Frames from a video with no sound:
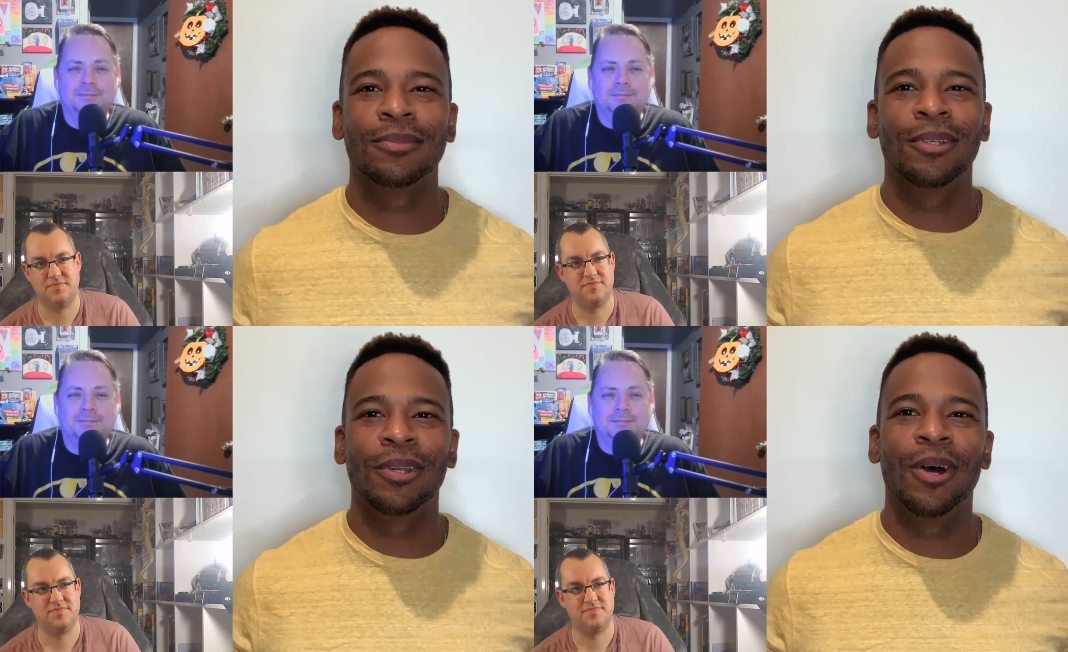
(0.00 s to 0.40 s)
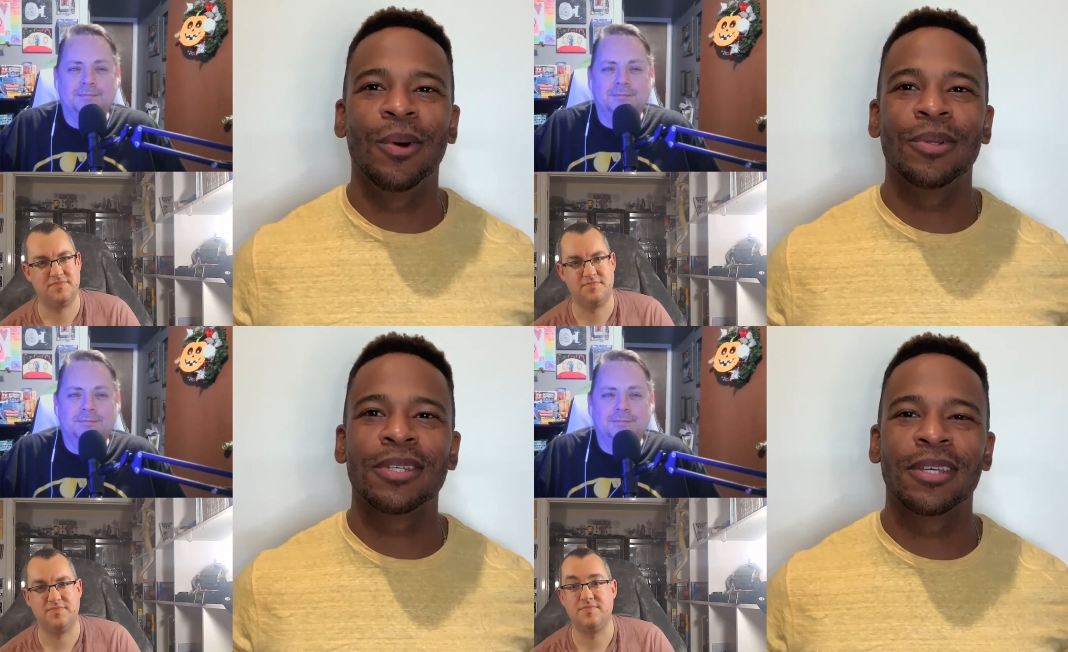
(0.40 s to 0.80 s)
Speaker 1: you
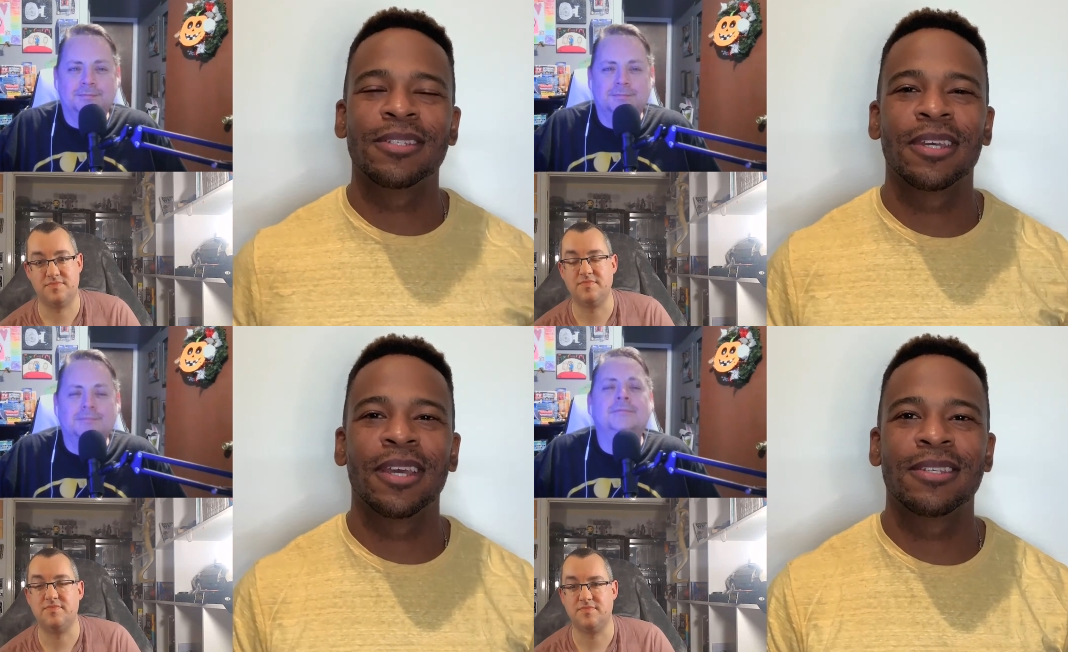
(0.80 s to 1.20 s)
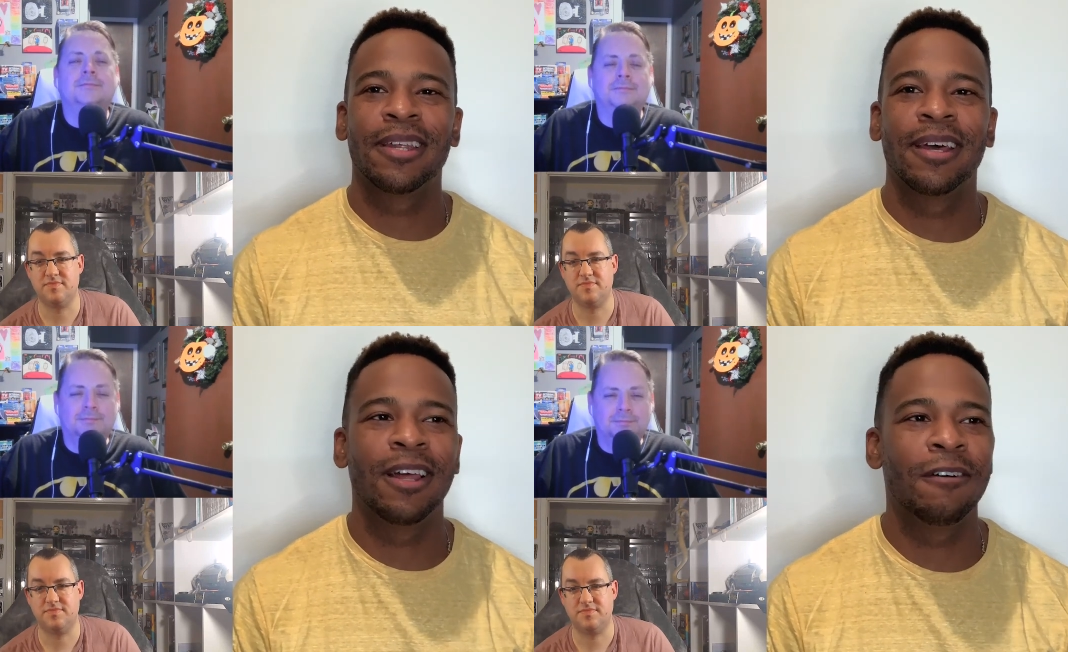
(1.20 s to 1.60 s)
know, to, to get to
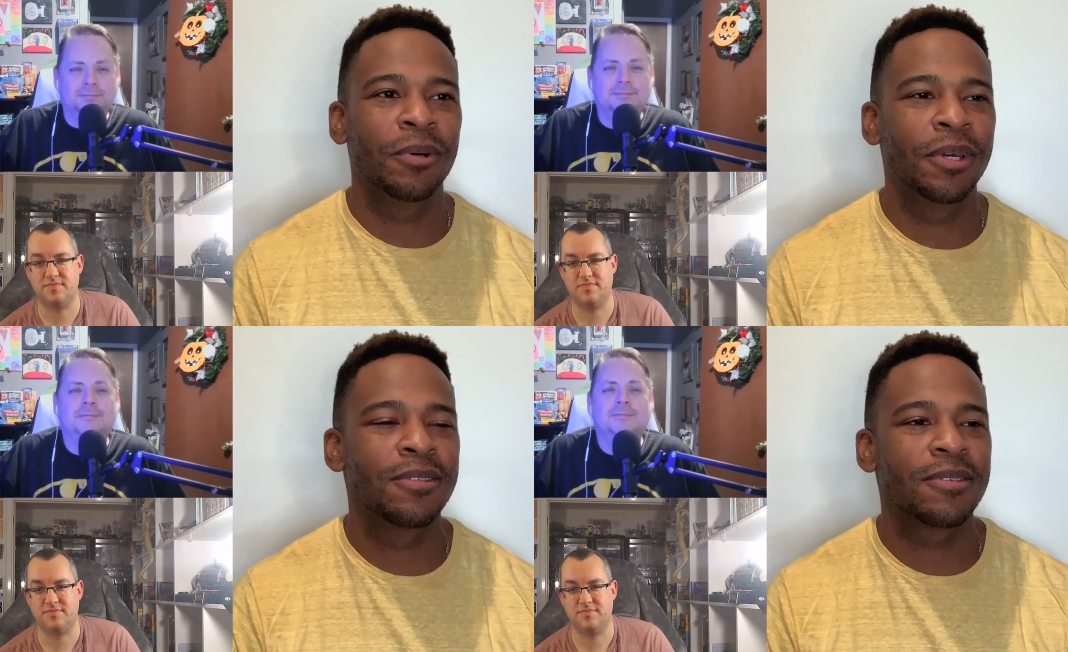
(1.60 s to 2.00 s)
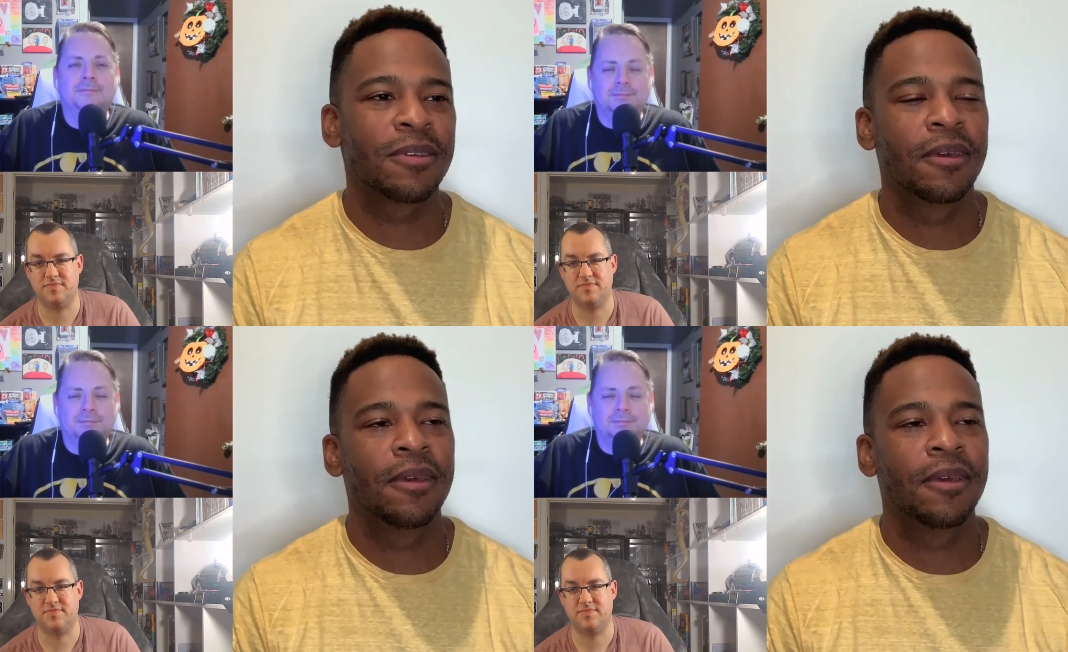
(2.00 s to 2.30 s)
that level. It's,